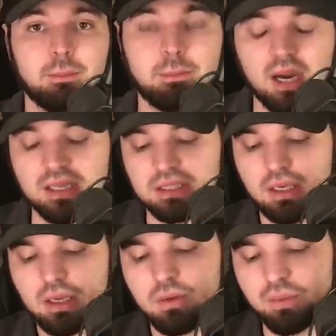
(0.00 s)
But
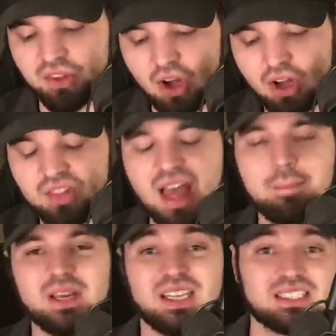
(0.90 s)
with all that
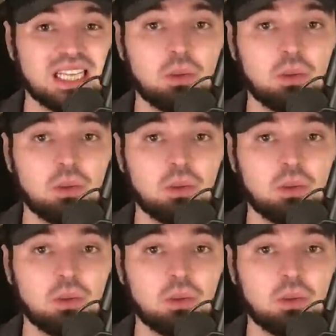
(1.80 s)
being said,